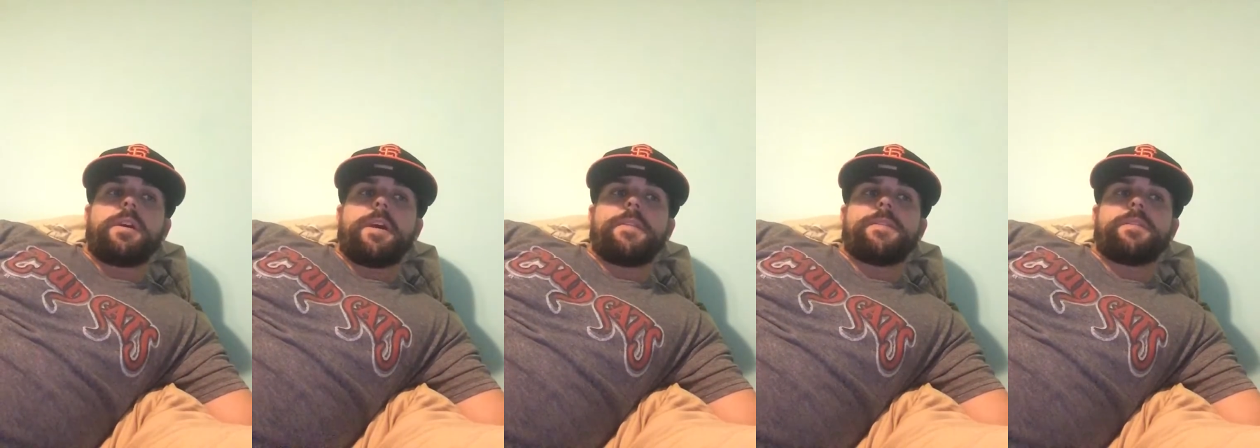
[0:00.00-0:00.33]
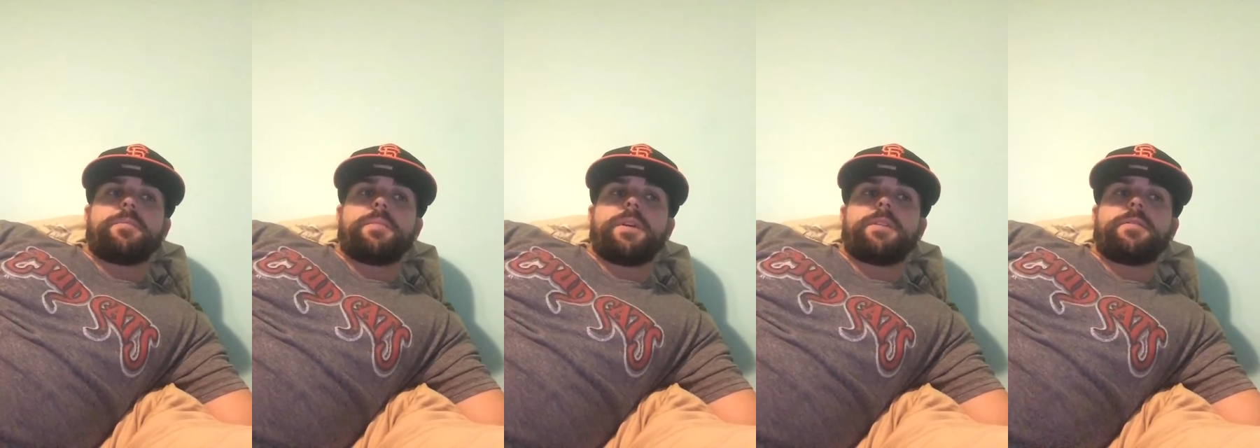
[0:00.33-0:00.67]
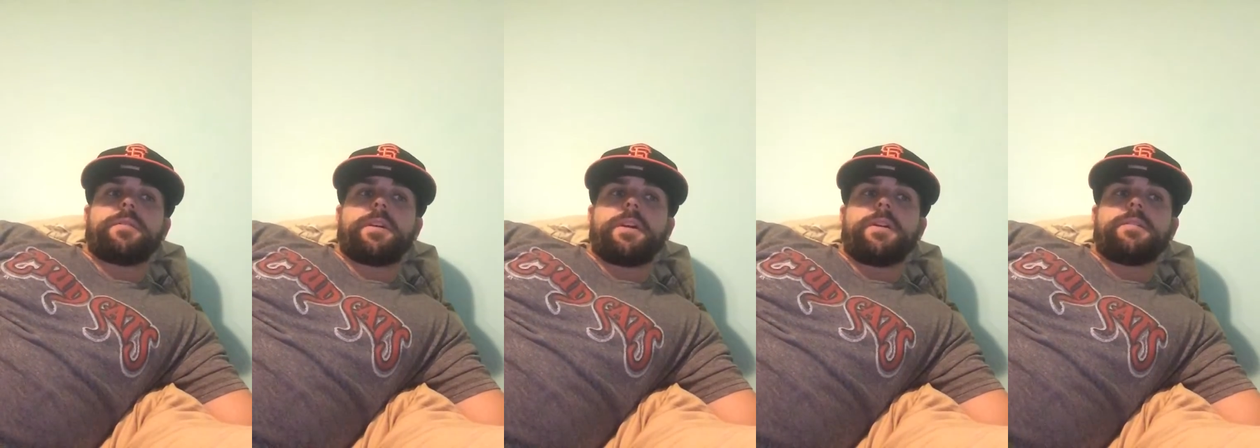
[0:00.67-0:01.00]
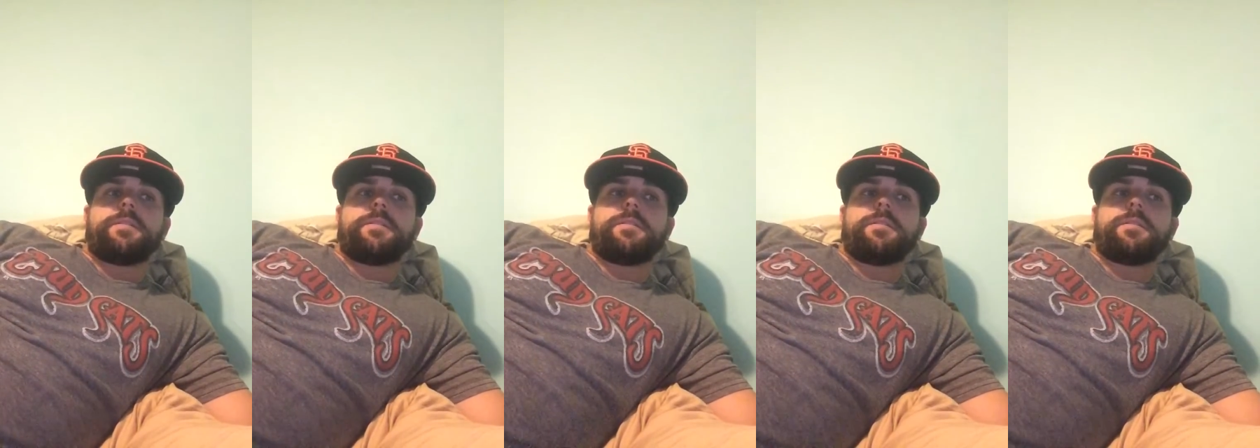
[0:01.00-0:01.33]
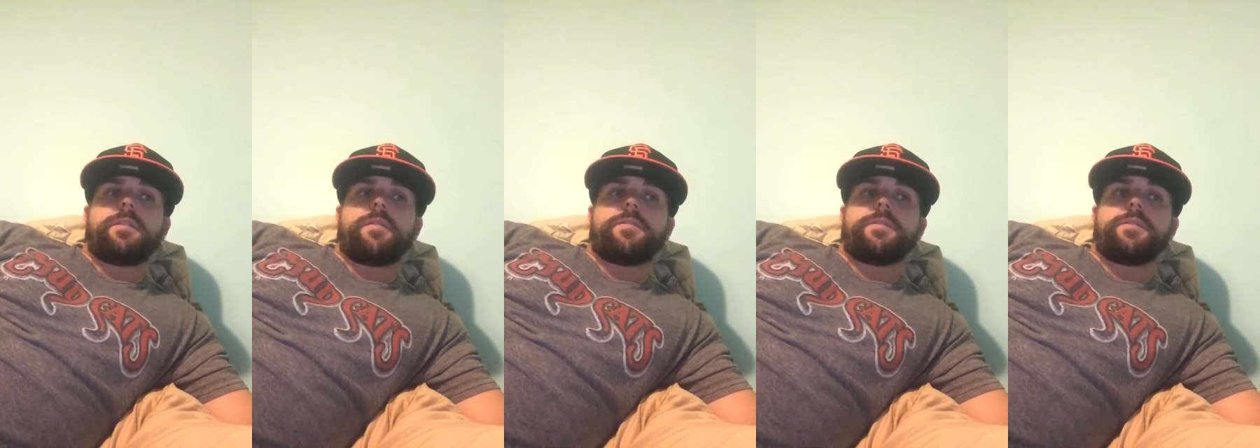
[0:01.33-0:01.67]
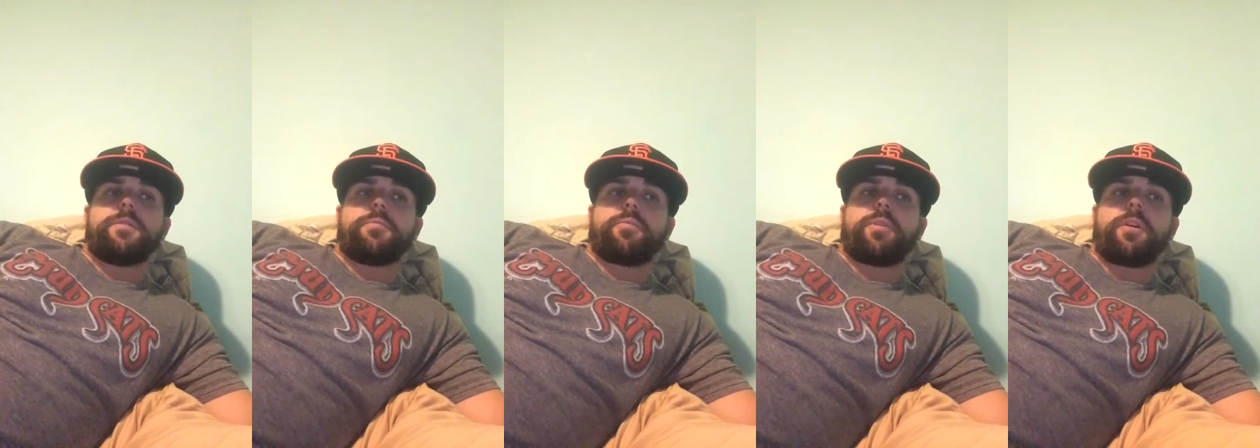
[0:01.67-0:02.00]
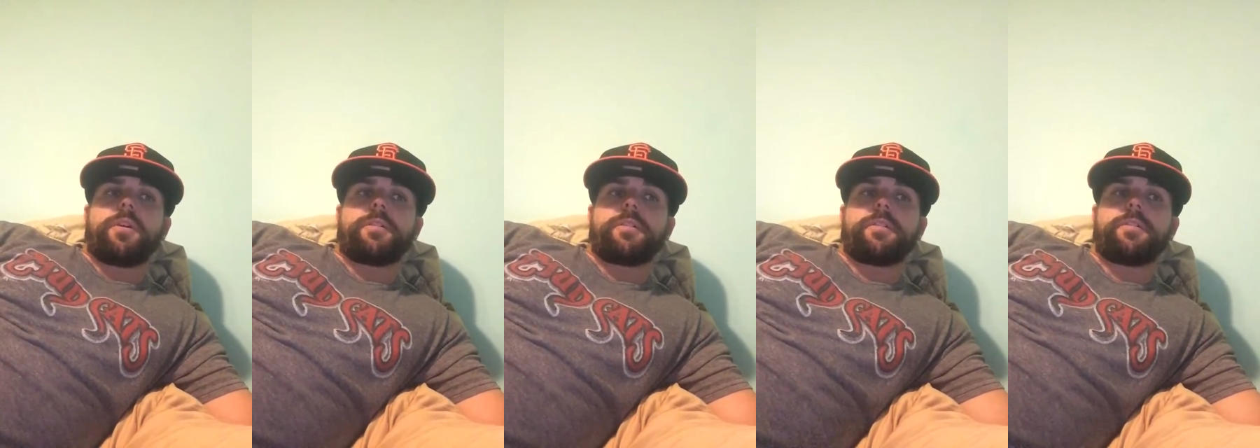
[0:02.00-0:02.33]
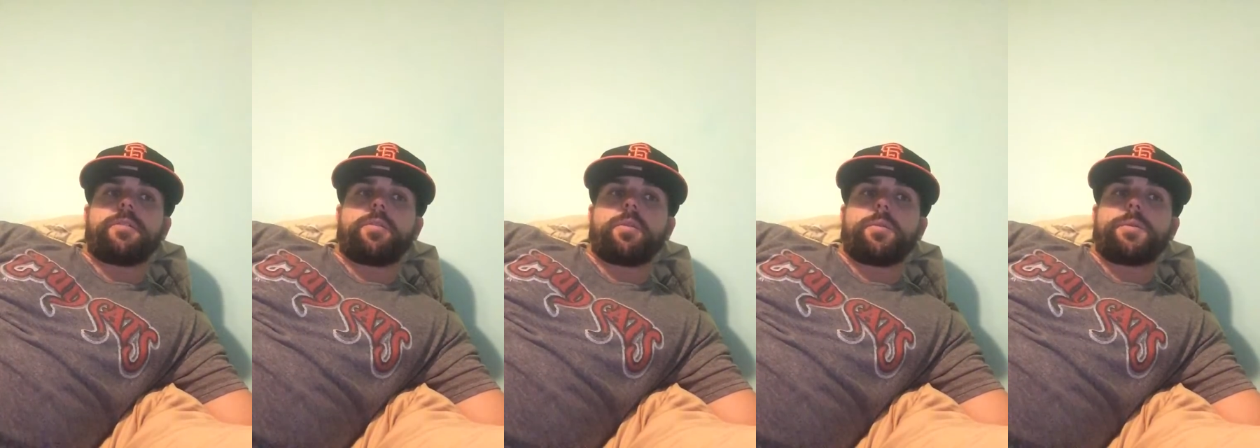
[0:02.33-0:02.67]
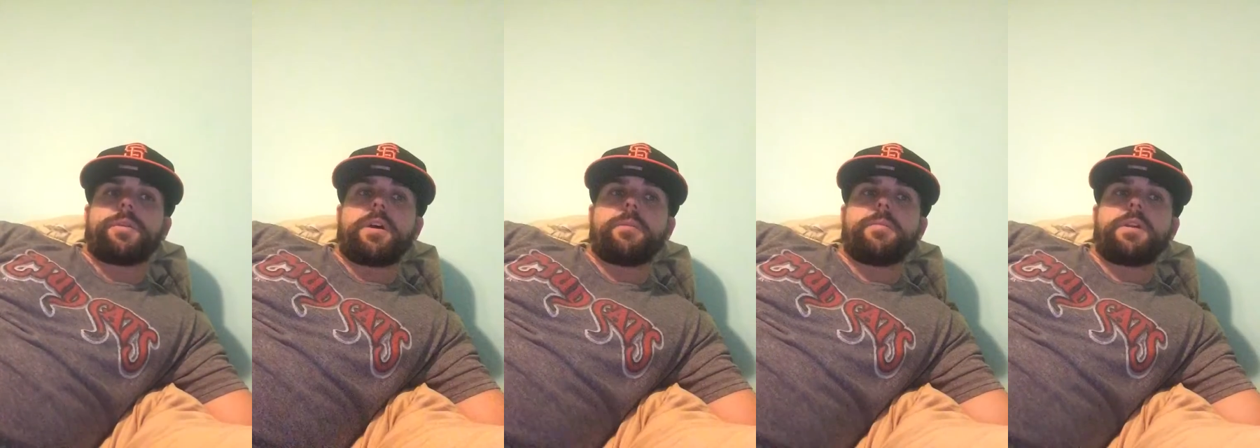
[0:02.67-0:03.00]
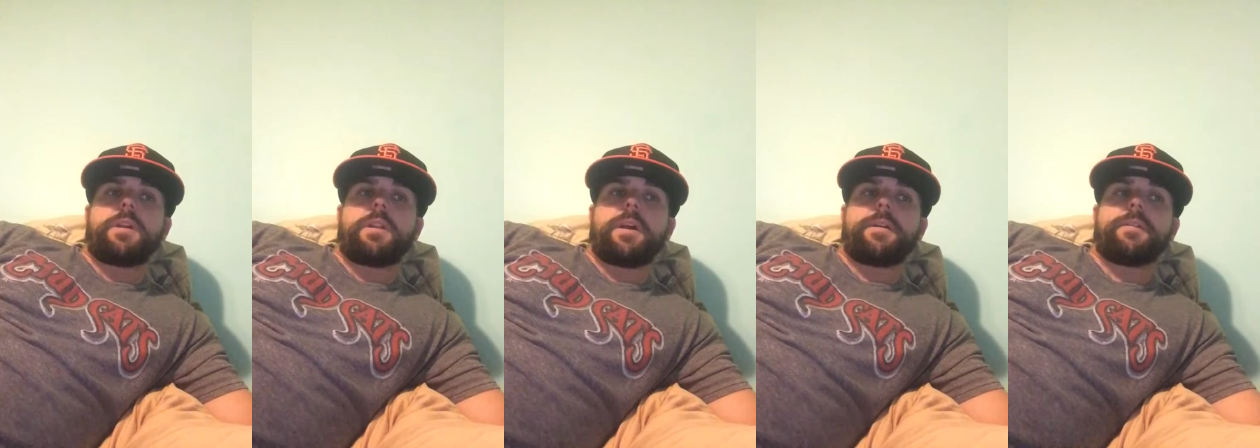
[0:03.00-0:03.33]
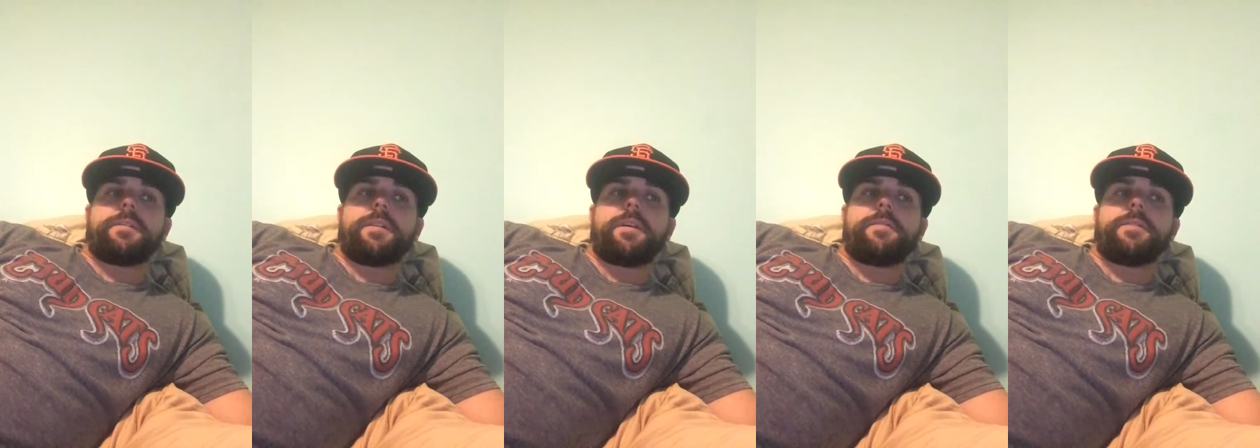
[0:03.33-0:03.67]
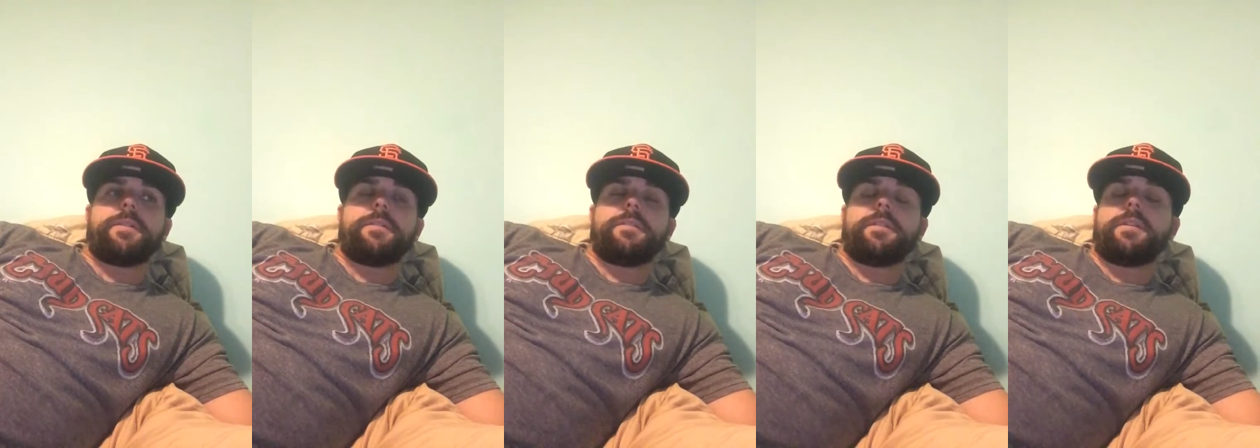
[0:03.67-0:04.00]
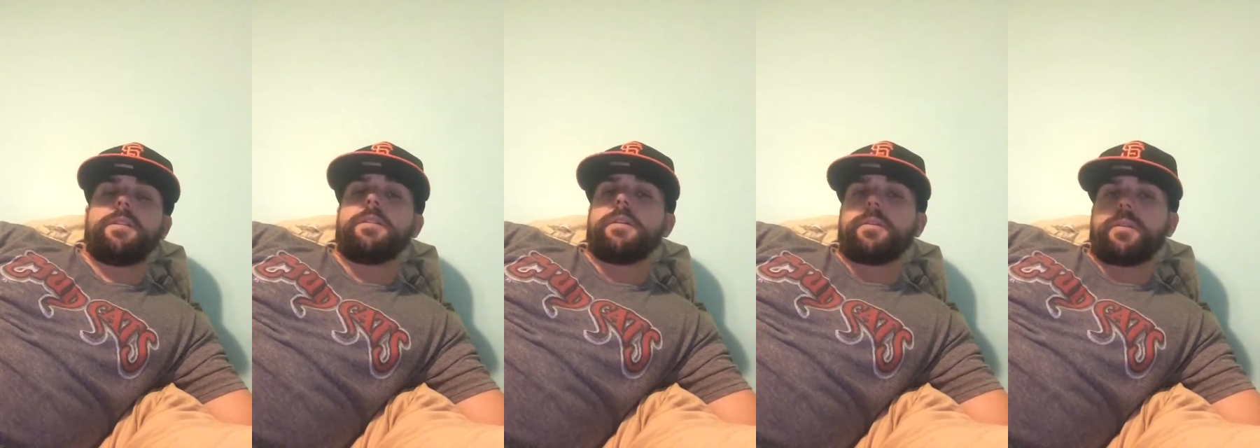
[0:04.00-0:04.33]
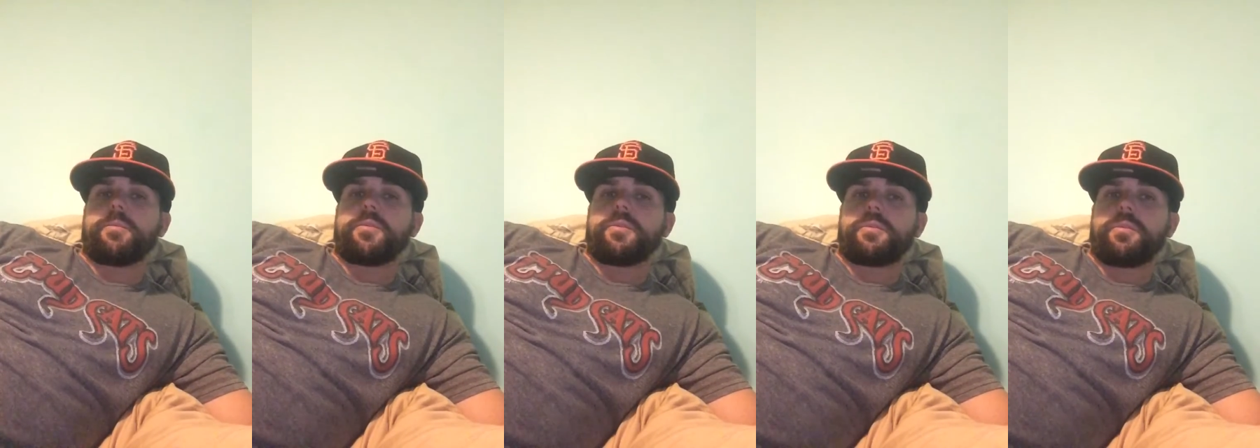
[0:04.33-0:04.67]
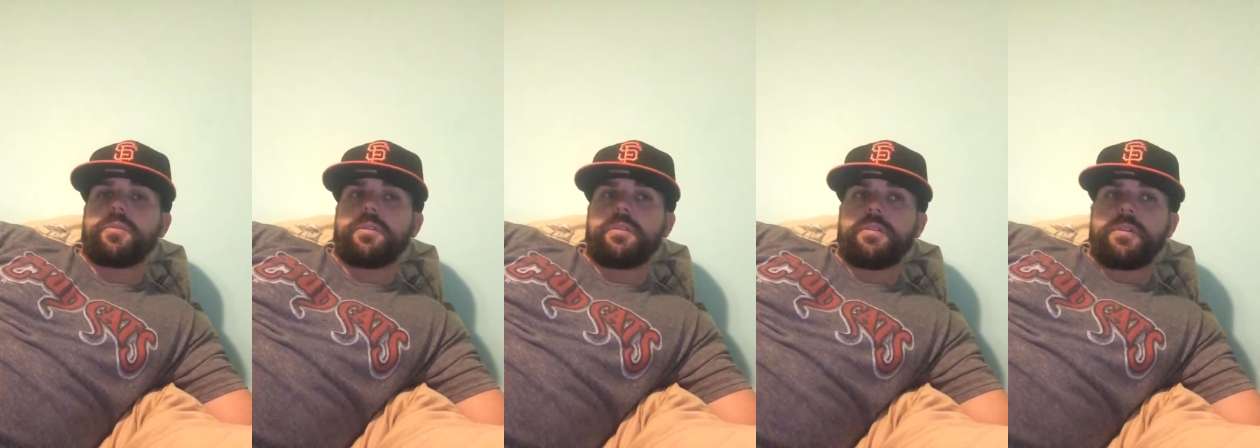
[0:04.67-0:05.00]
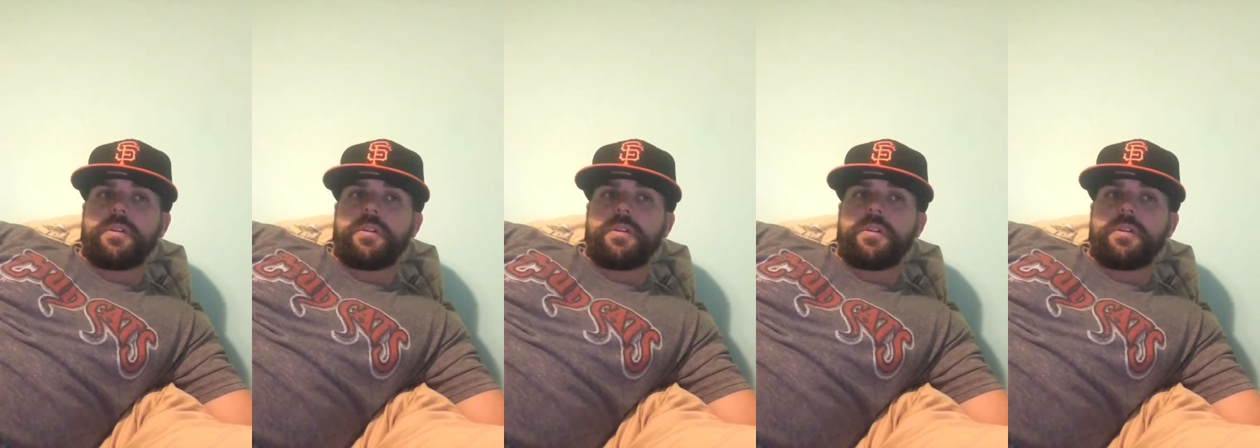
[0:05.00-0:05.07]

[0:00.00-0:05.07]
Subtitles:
and the specifications of the due process, or it will not be allowed as evidence in the criminal court.